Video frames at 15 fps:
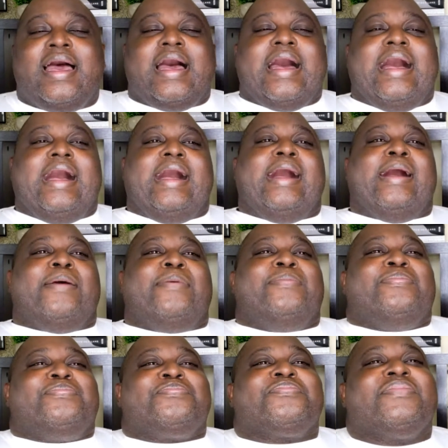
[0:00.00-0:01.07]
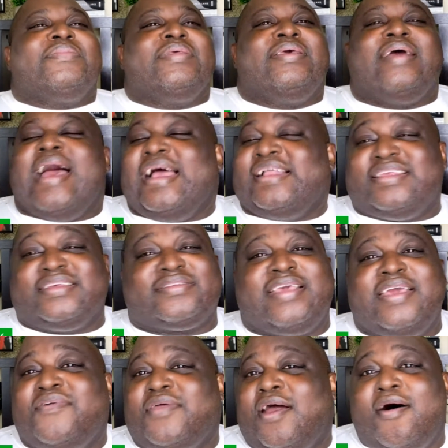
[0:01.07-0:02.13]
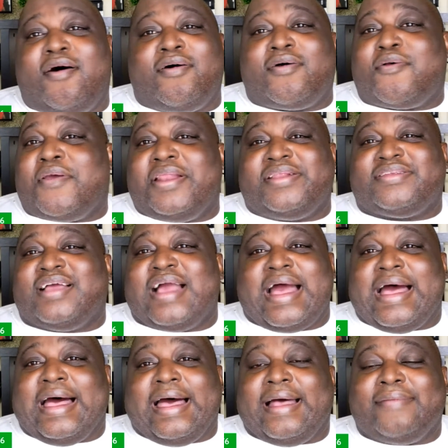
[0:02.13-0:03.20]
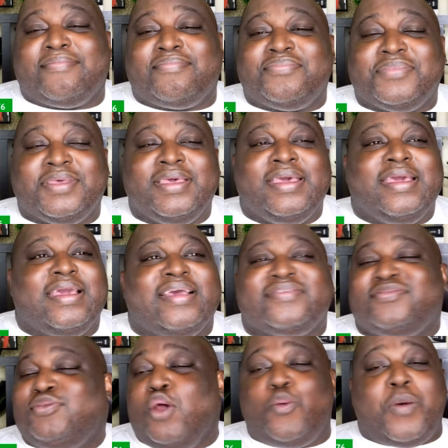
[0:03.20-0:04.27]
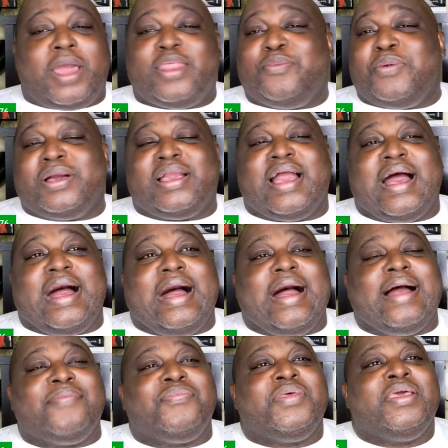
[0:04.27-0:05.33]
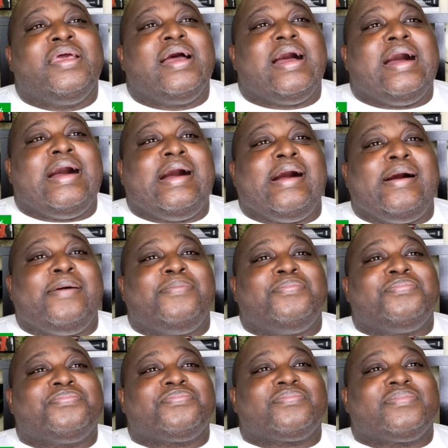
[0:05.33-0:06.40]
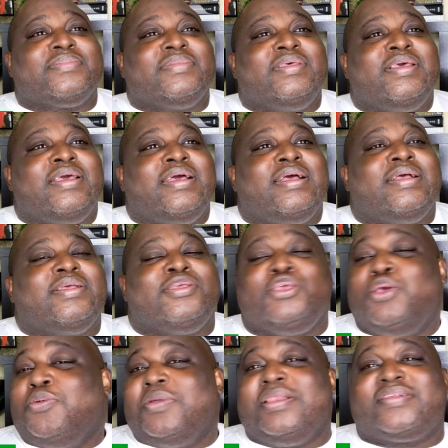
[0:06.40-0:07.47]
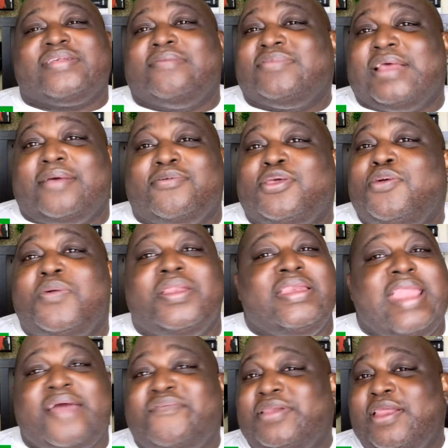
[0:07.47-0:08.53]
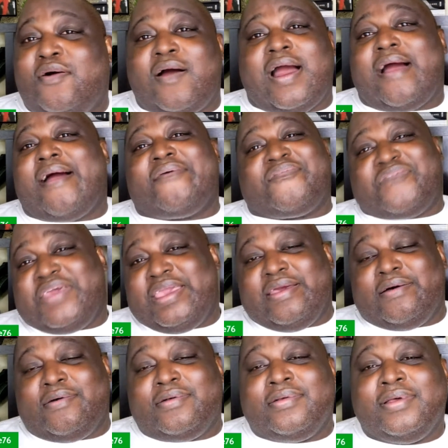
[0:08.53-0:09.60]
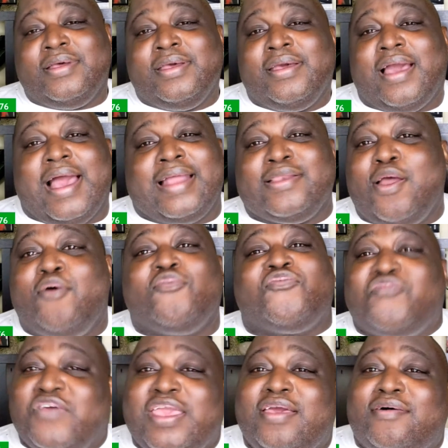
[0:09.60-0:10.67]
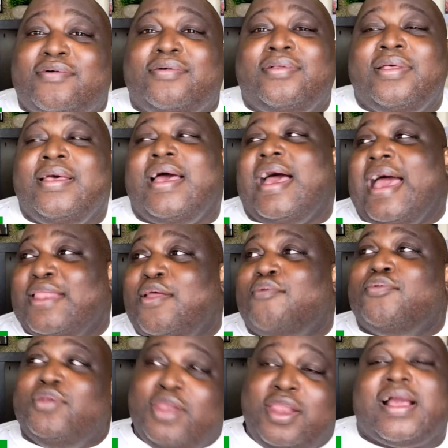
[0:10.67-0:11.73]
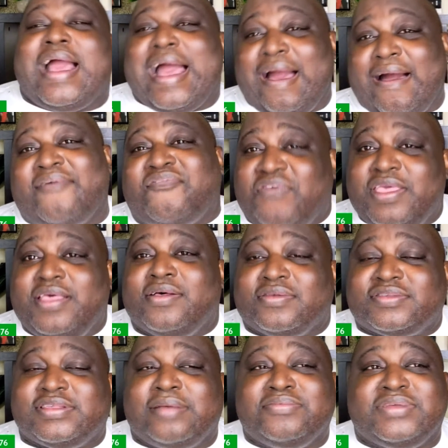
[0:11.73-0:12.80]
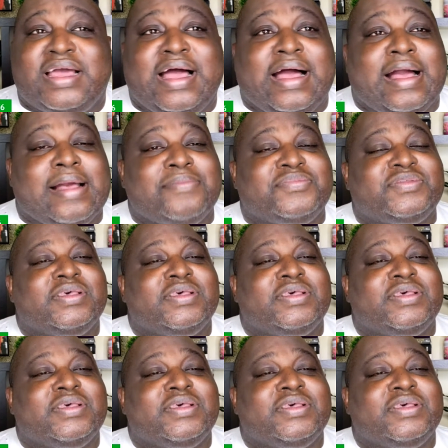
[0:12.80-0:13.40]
I just give it all credit to God. It's nobody but God. Sometimes you would never know how I feel. I don't look how I feel sometimes.